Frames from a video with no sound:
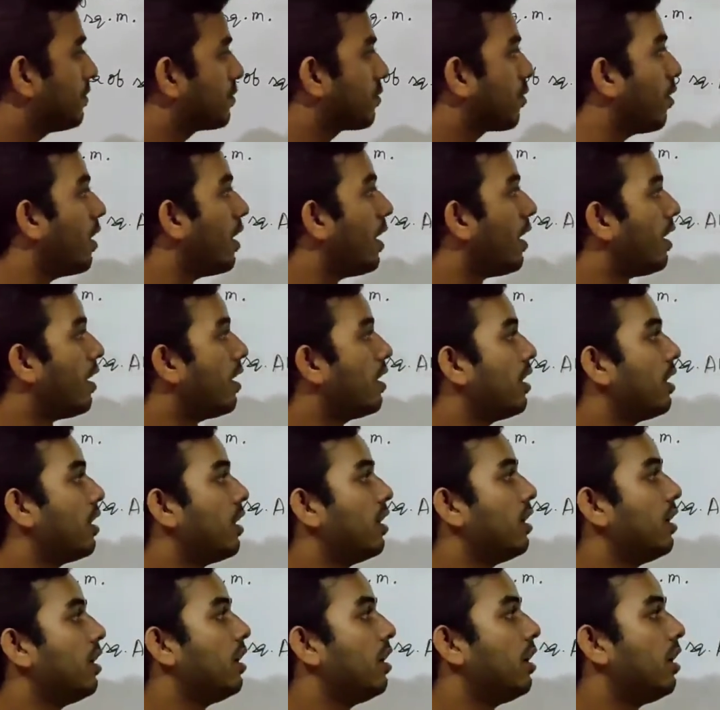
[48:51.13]
square
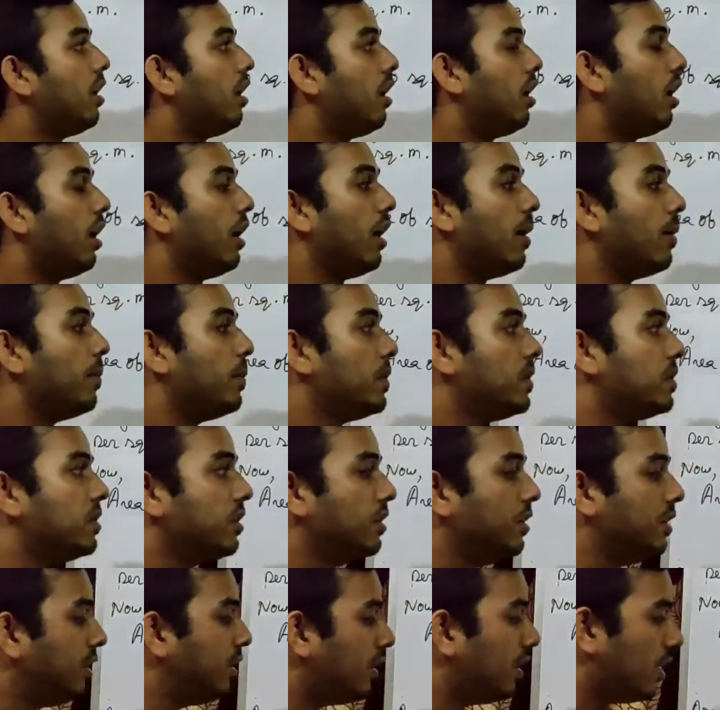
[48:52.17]

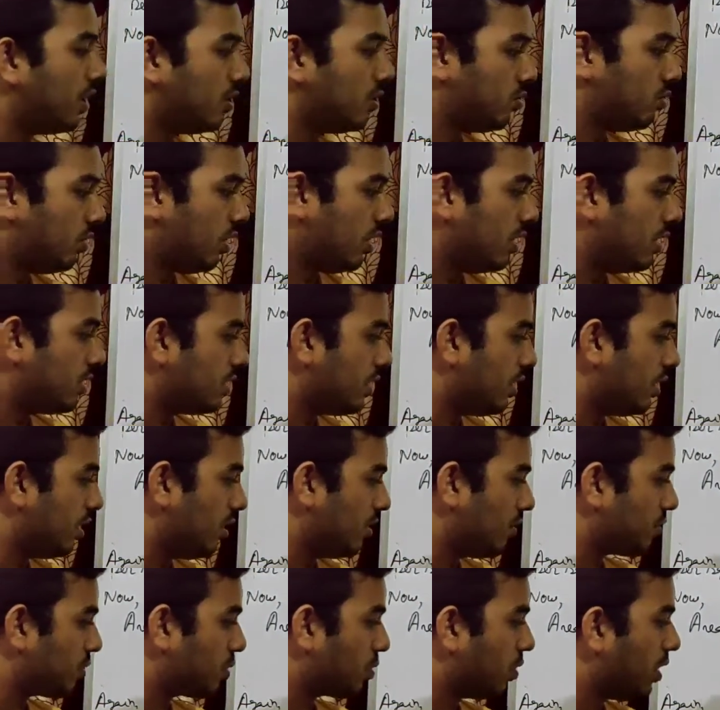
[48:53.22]
ABCD as well as
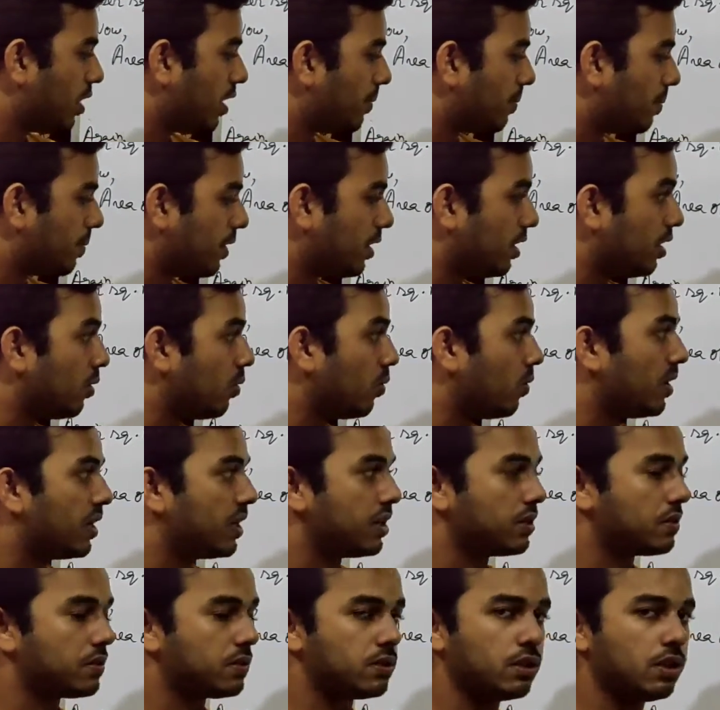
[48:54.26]
area of square
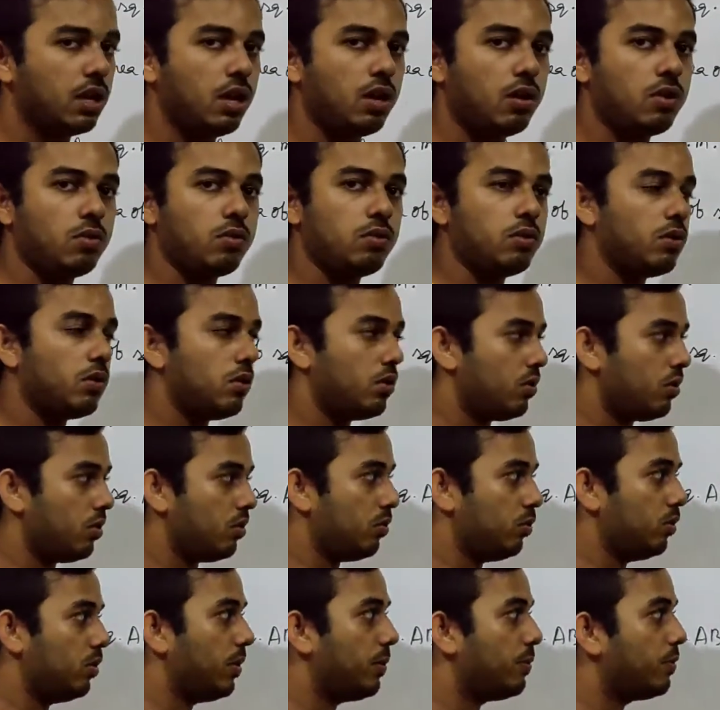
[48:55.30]
PQRS. Now
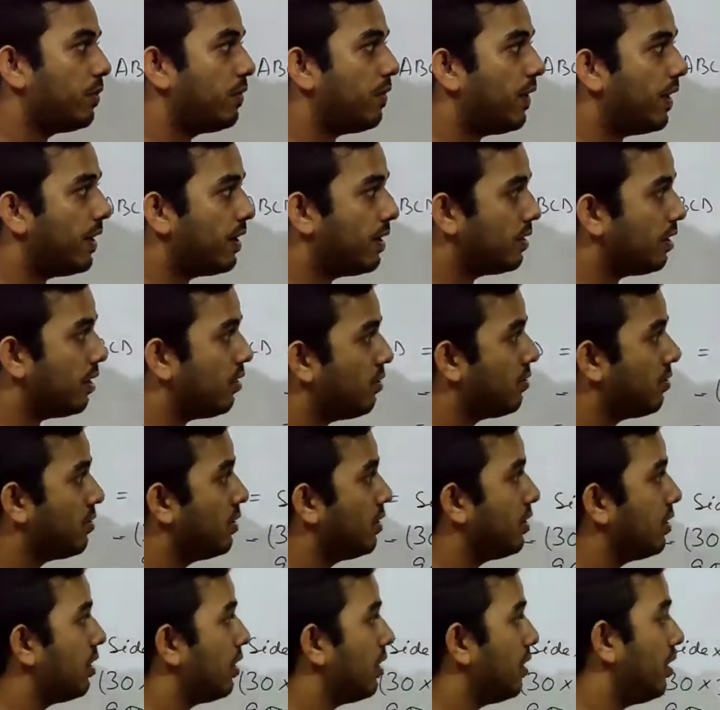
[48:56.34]
we have to find out
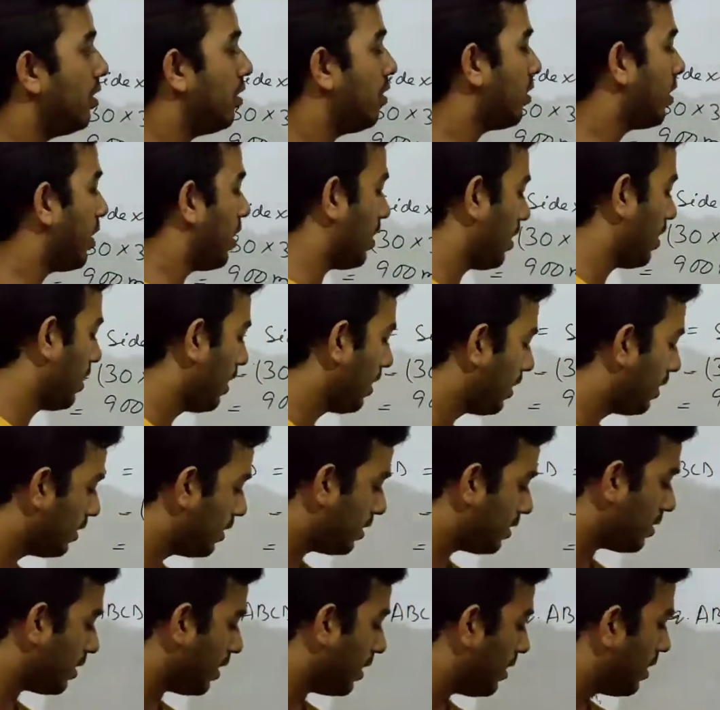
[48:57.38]
the
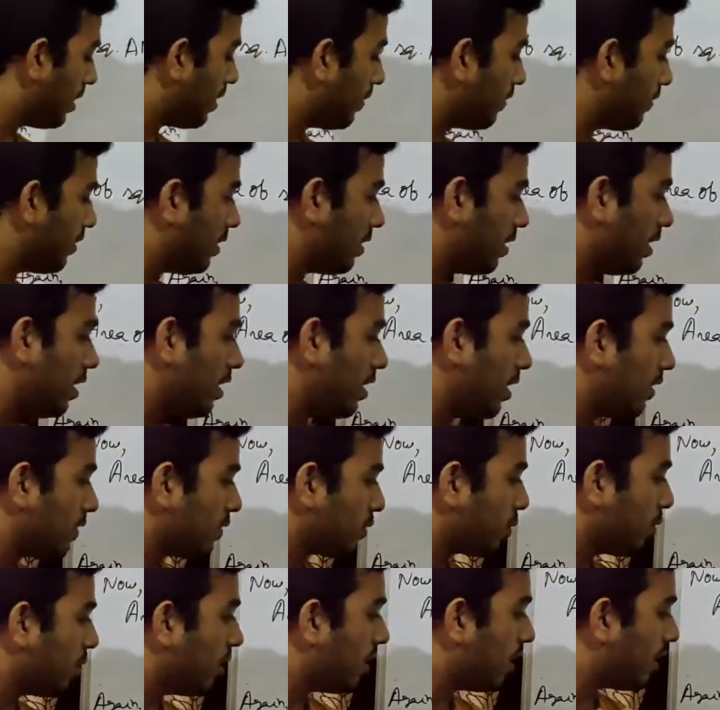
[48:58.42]
this area of
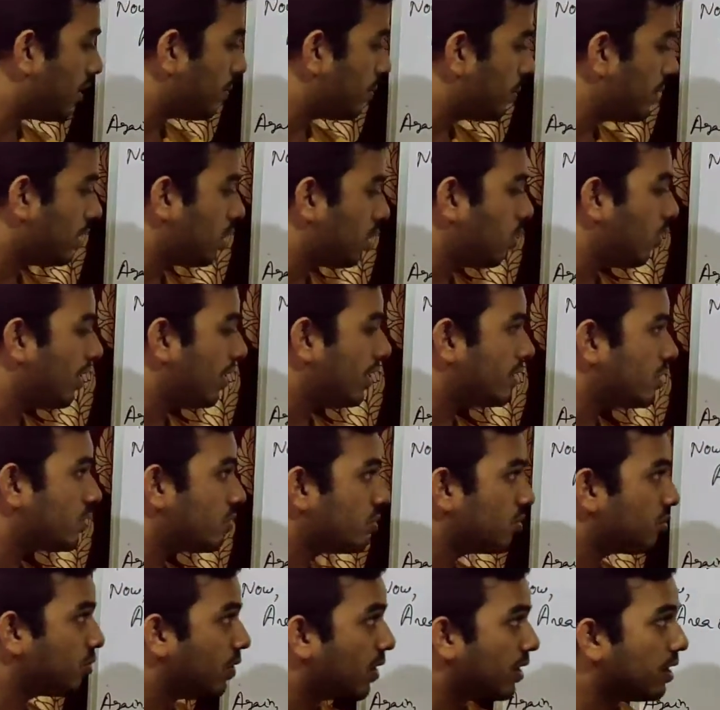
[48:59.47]
square PQRS
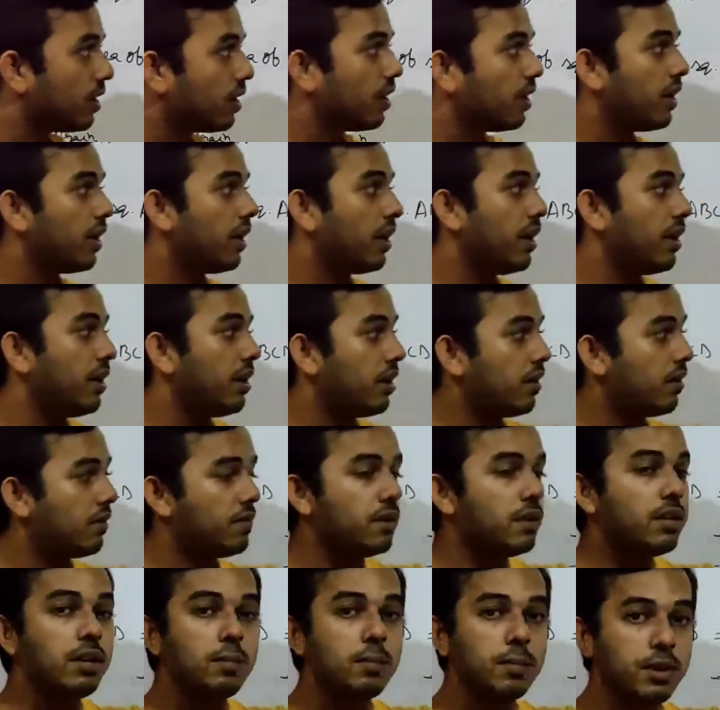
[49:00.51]
is what? Area of
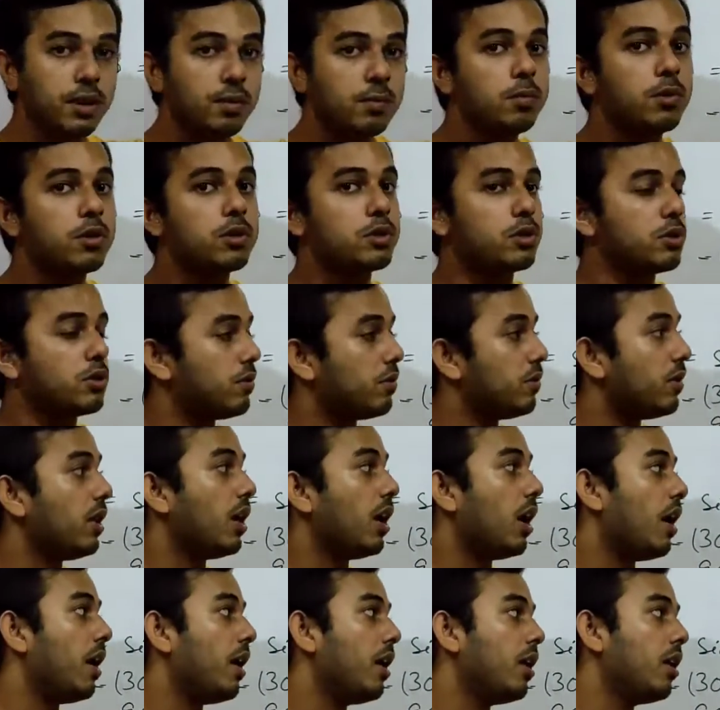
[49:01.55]
the remaining portion of the
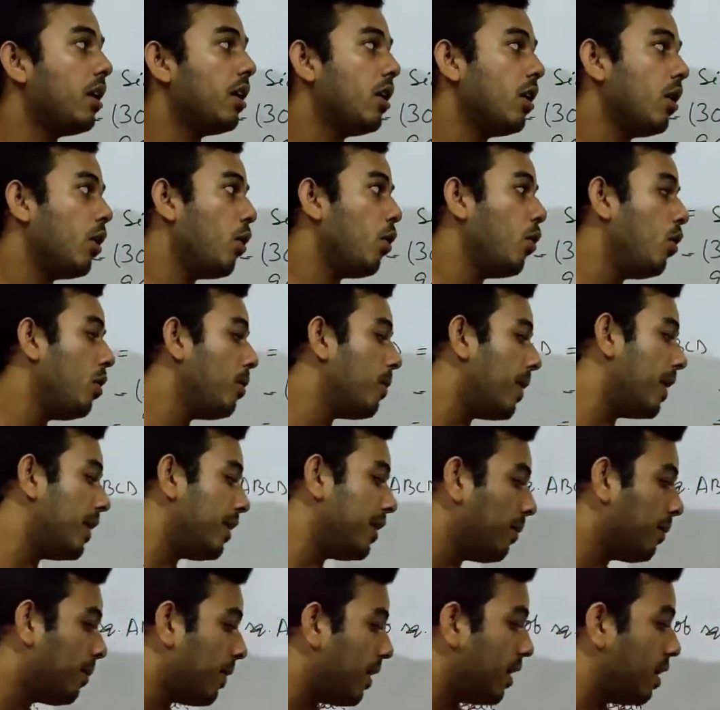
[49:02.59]
garden. We will
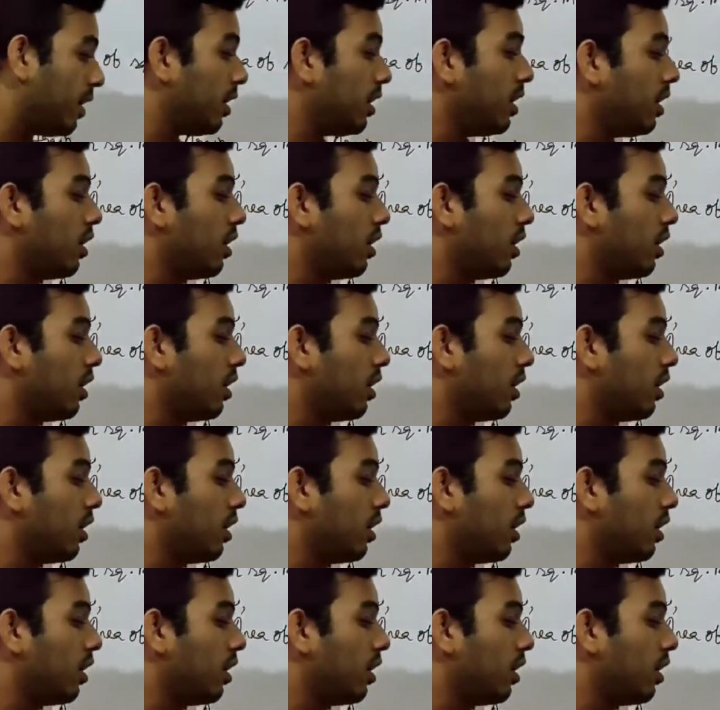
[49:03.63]
multiply.